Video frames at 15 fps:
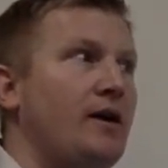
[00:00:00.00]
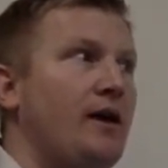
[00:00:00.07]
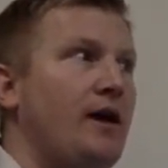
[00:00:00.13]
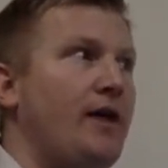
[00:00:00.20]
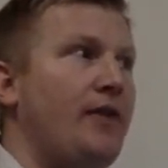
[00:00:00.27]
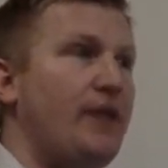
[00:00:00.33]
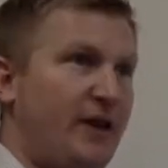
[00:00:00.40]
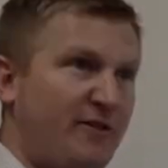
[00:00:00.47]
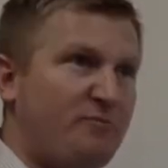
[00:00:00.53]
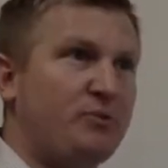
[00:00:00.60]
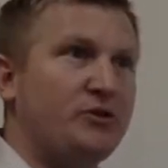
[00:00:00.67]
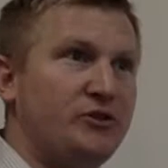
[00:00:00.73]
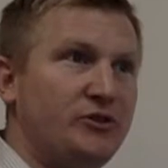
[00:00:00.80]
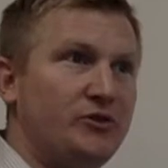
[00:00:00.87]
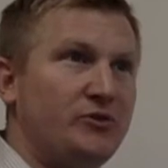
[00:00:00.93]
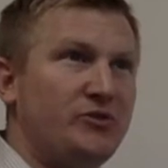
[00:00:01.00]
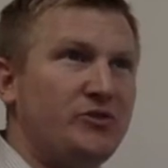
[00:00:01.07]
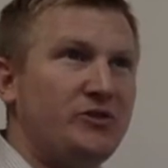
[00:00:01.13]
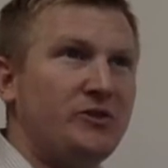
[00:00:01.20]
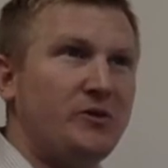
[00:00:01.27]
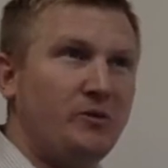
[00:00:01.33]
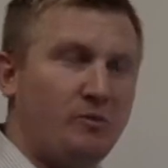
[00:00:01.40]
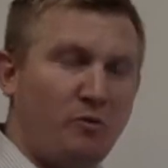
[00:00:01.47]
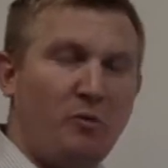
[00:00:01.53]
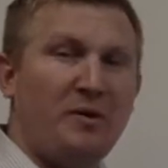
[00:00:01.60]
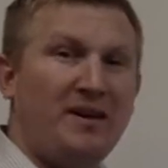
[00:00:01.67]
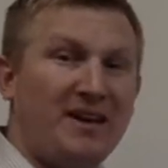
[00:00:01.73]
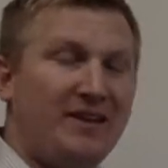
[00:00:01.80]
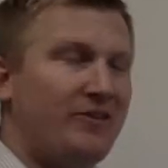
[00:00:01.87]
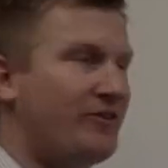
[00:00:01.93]
and then if produced, will
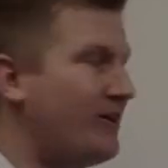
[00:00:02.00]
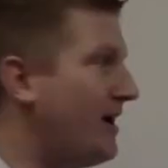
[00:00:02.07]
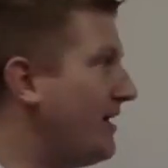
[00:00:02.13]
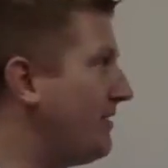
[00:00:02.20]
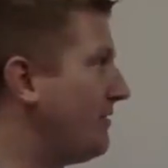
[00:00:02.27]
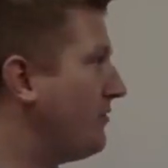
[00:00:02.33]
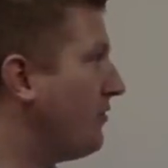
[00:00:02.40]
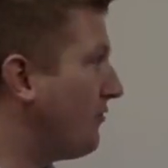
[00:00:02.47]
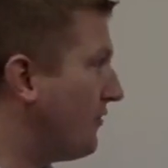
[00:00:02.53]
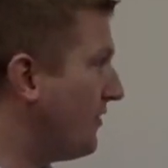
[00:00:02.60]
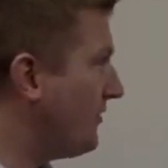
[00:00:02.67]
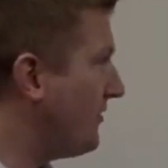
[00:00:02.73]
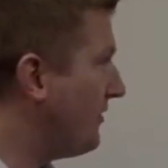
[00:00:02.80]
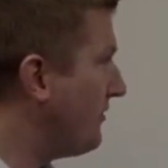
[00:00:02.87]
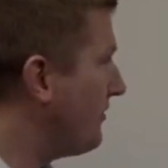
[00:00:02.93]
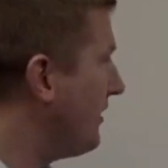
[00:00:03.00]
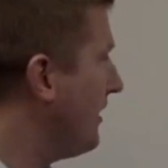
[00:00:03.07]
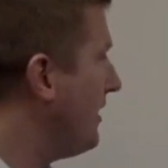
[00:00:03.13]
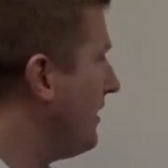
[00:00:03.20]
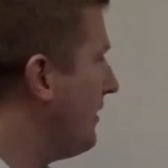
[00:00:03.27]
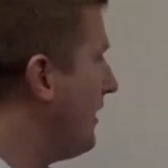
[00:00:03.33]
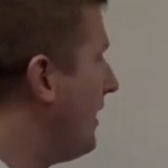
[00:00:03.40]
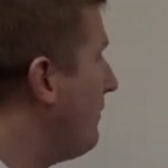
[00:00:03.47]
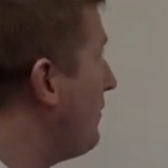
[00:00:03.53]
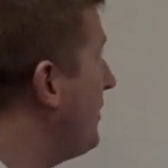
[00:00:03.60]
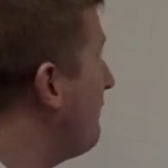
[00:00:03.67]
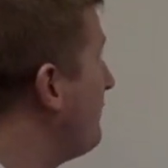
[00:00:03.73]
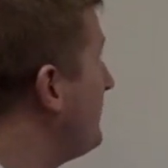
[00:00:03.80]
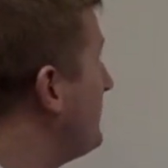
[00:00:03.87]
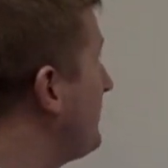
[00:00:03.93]
be inside. So for instance, what
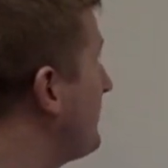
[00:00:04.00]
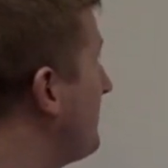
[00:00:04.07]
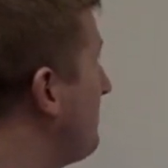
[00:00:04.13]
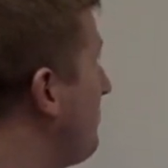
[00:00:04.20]
if we took the